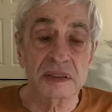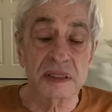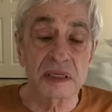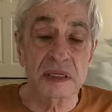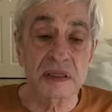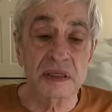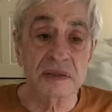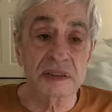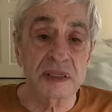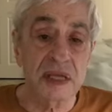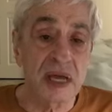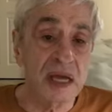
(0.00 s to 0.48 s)
you
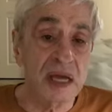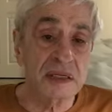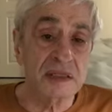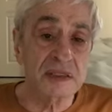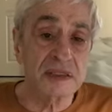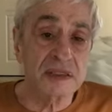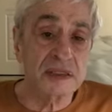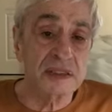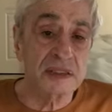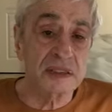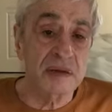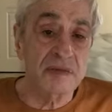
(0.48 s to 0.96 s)
know,
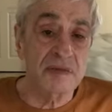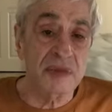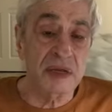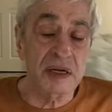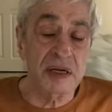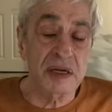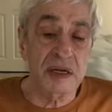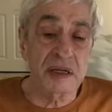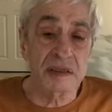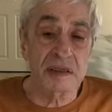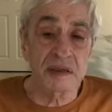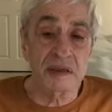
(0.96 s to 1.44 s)
yes, I
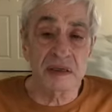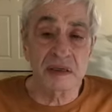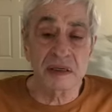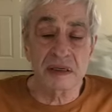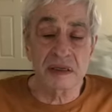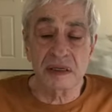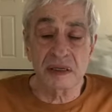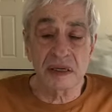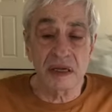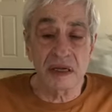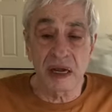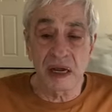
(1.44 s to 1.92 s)
mean,
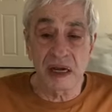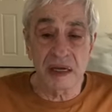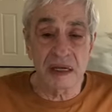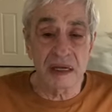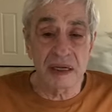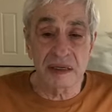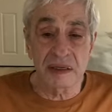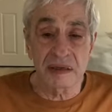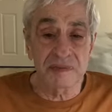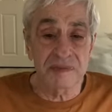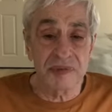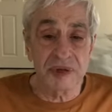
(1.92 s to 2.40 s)
look, I,
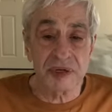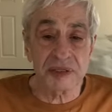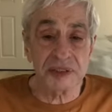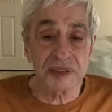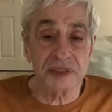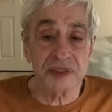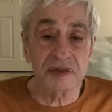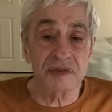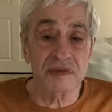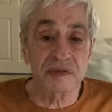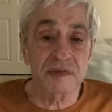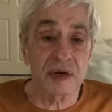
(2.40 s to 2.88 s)
a
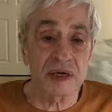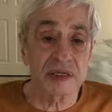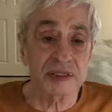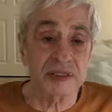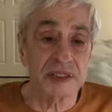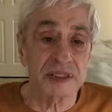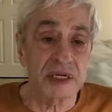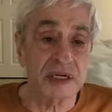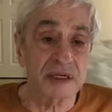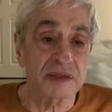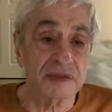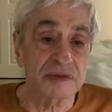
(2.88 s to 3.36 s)
picture of
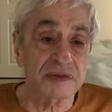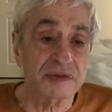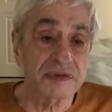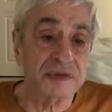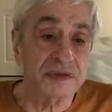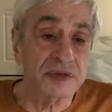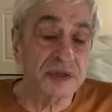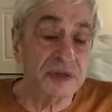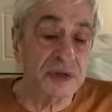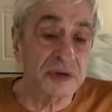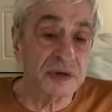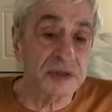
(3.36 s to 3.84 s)
myself,
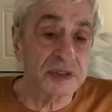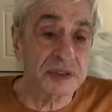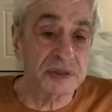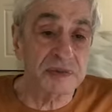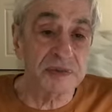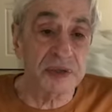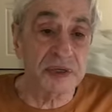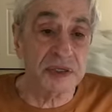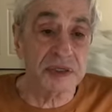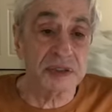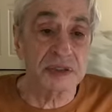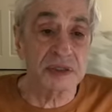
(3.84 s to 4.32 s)
you know, it's a
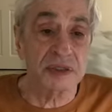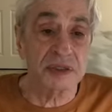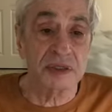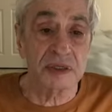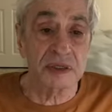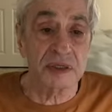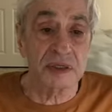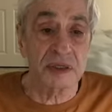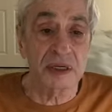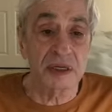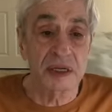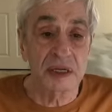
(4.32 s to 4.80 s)

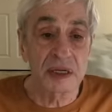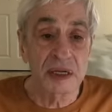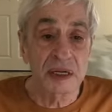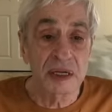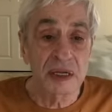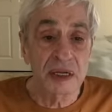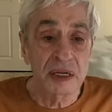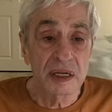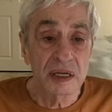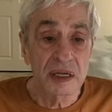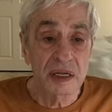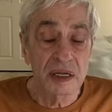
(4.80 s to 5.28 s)
picture.
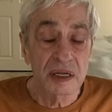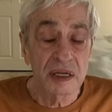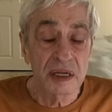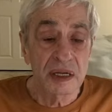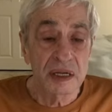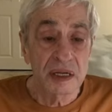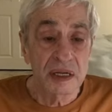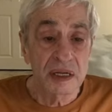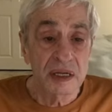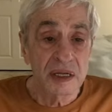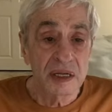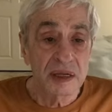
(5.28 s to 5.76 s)

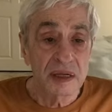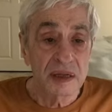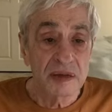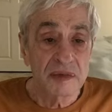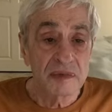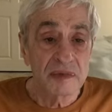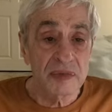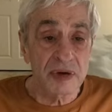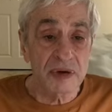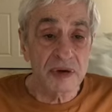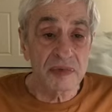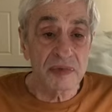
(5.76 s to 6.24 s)

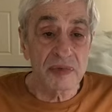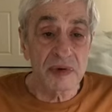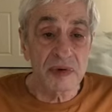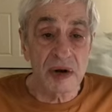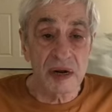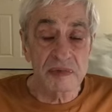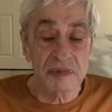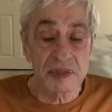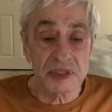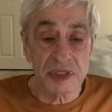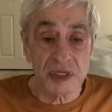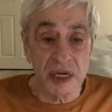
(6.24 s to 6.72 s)
But what
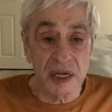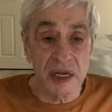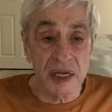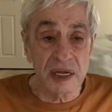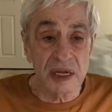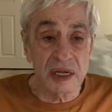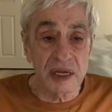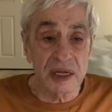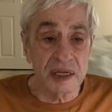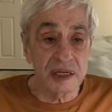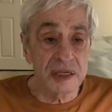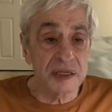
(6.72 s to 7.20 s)
I'm
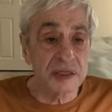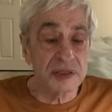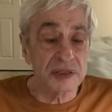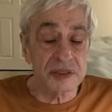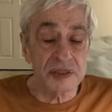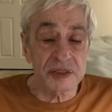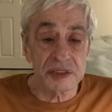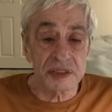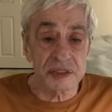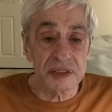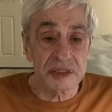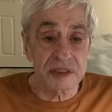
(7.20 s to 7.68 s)
saying
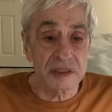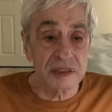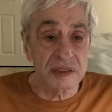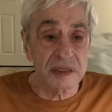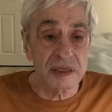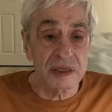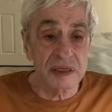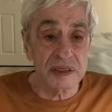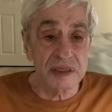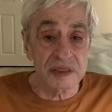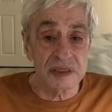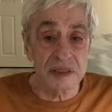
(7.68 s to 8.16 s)
is,
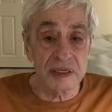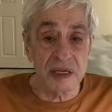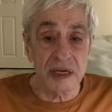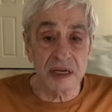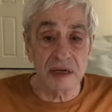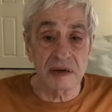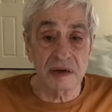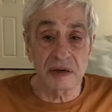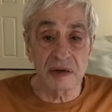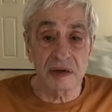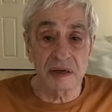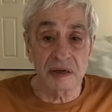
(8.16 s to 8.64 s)
is
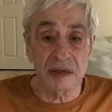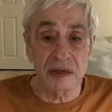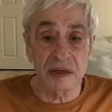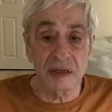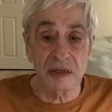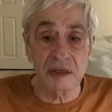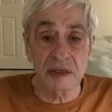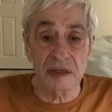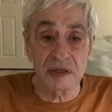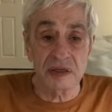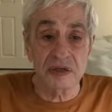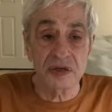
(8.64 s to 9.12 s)
that
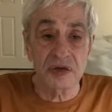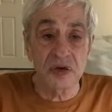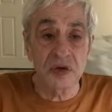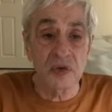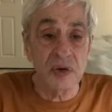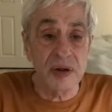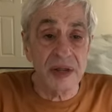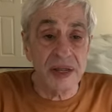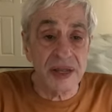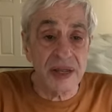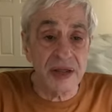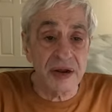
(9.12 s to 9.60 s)
the
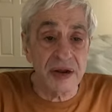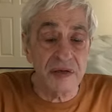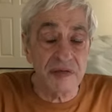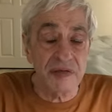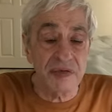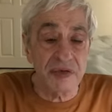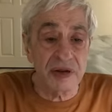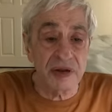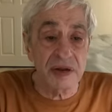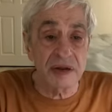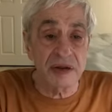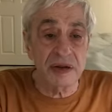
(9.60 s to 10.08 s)
doing it of
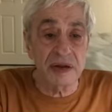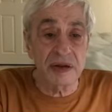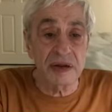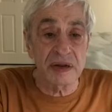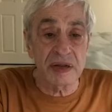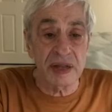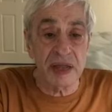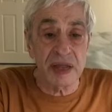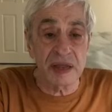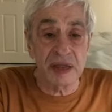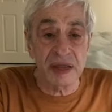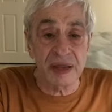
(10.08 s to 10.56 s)
it
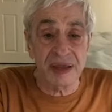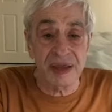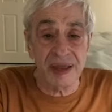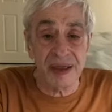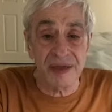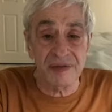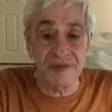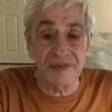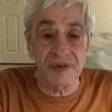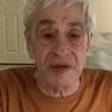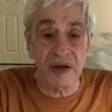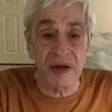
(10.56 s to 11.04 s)
Take a
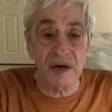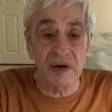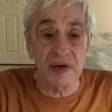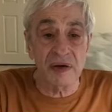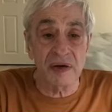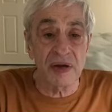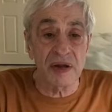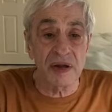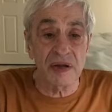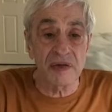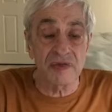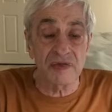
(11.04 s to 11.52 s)
half
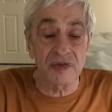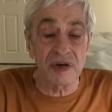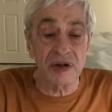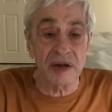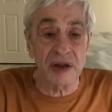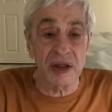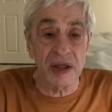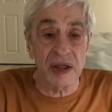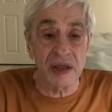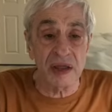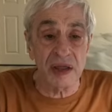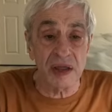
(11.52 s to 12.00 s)
hour every
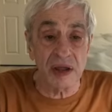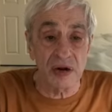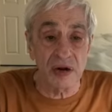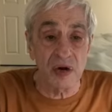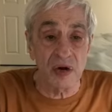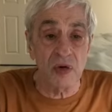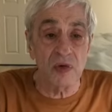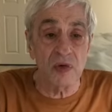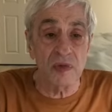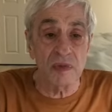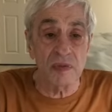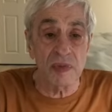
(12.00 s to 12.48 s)
day at
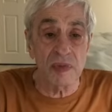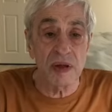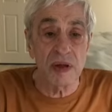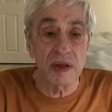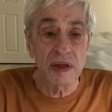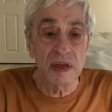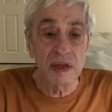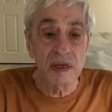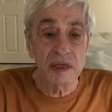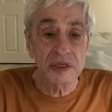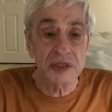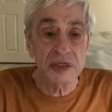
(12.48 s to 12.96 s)
home.
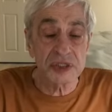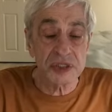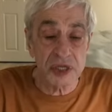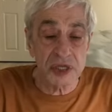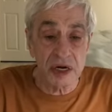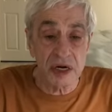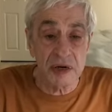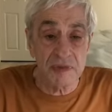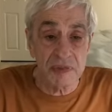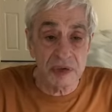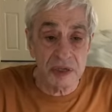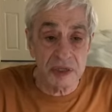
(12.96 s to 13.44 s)

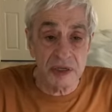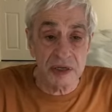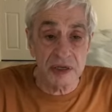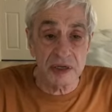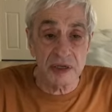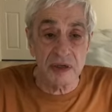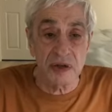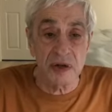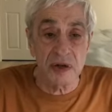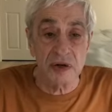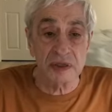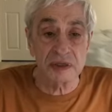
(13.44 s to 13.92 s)
Set up a
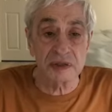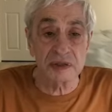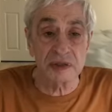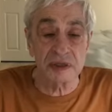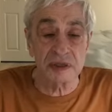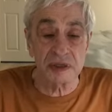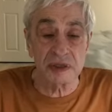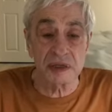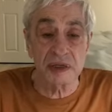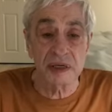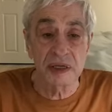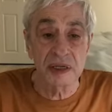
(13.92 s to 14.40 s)
little
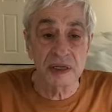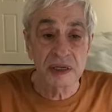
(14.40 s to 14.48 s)
altar,